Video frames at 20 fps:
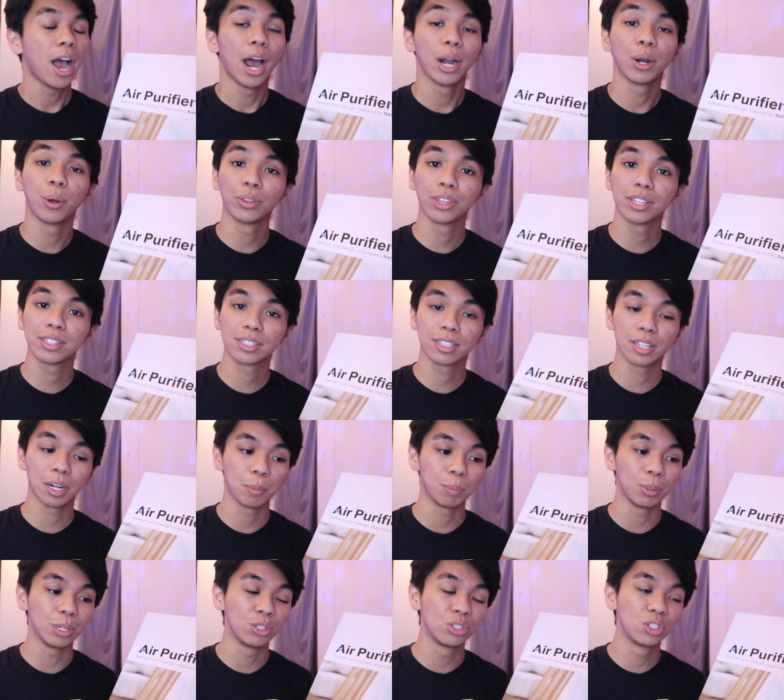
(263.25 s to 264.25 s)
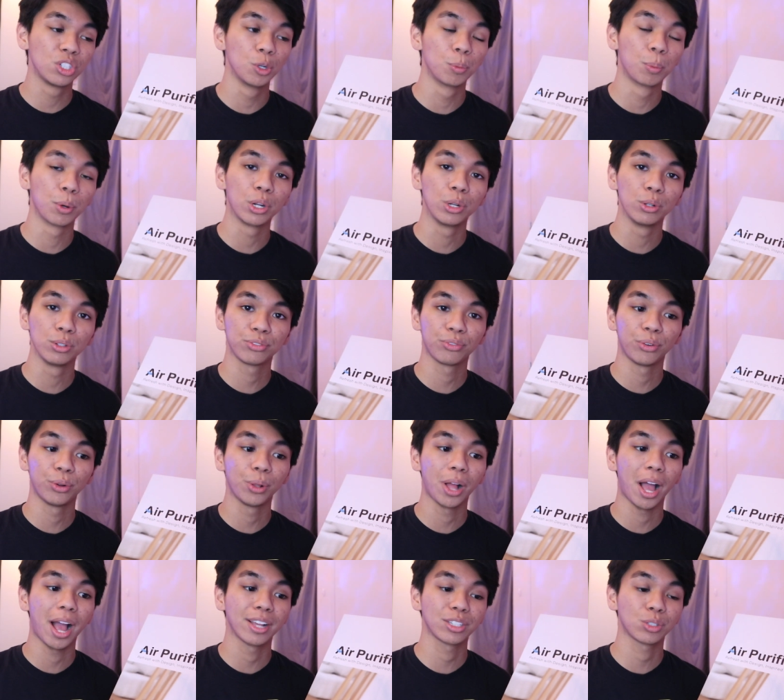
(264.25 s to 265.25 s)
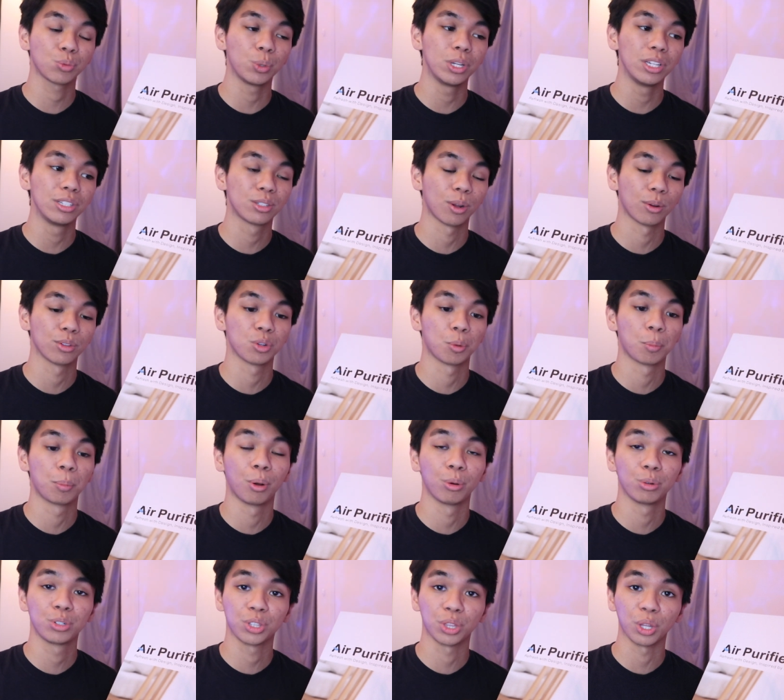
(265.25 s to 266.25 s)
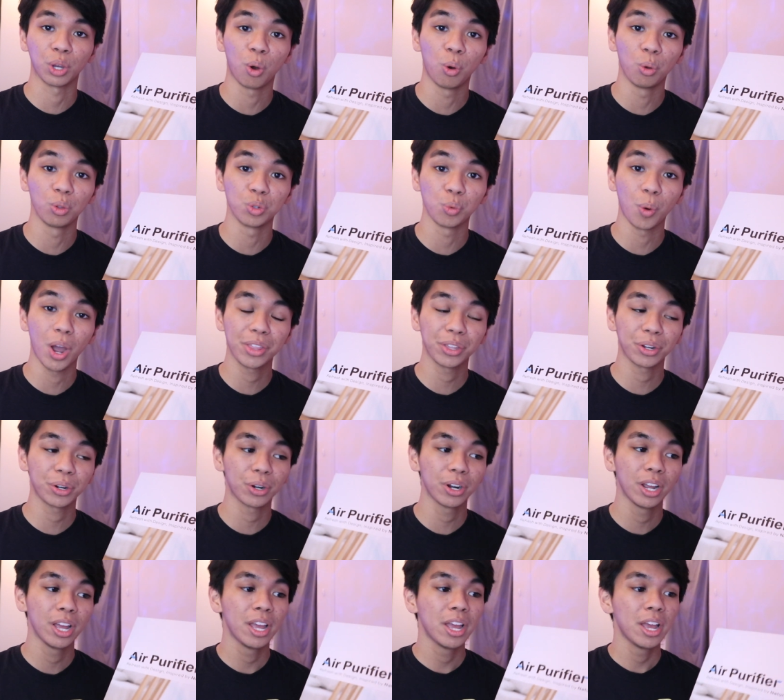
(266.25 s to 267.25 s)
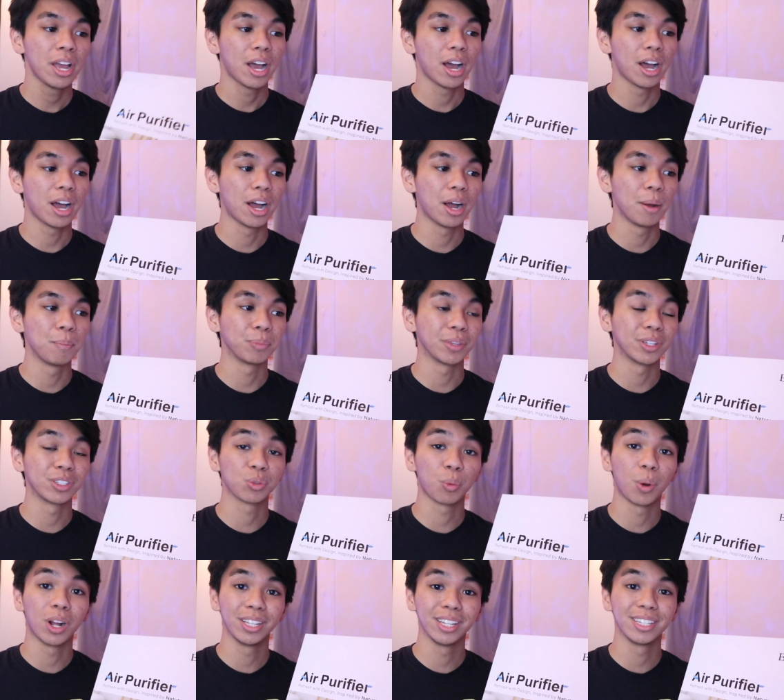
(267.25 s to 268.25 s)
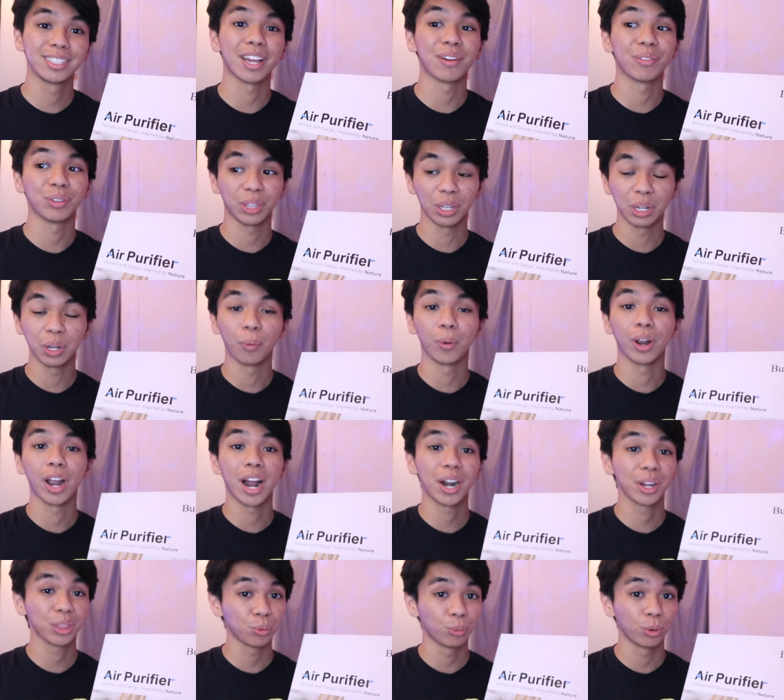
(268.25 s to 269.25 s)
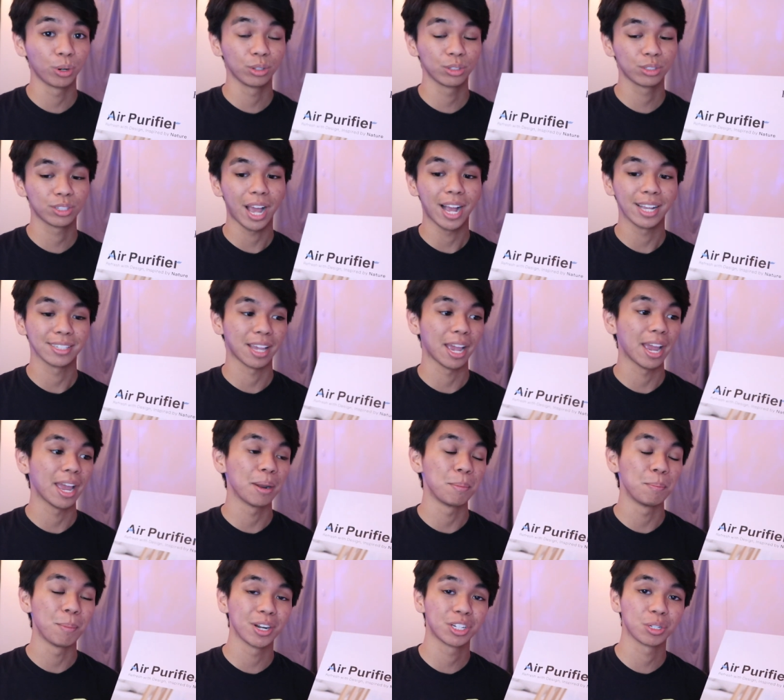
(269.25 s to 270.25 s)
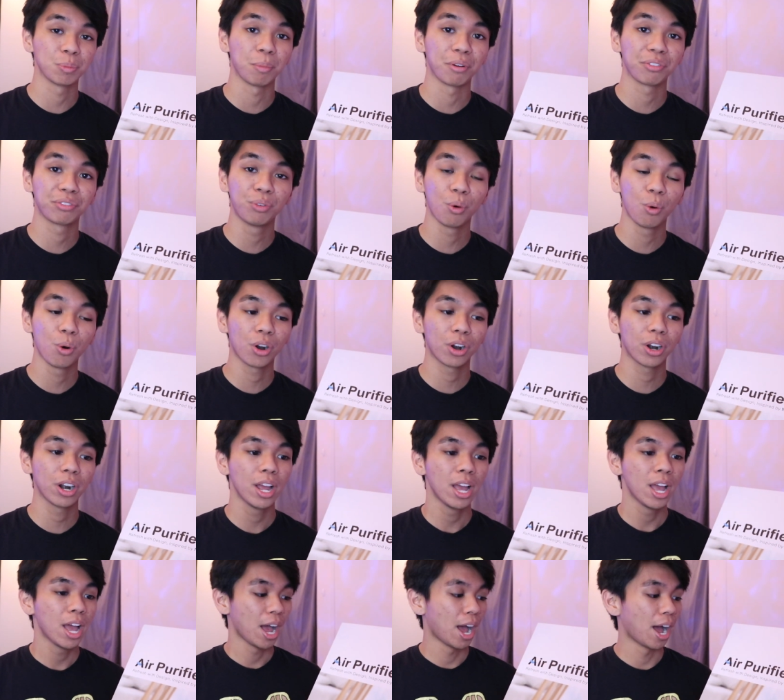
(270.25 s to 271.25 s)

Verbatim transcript: I know this is going to be super useful as we start to approach the cold weather, um, as well as everything going on in the world, as I had mentioned before.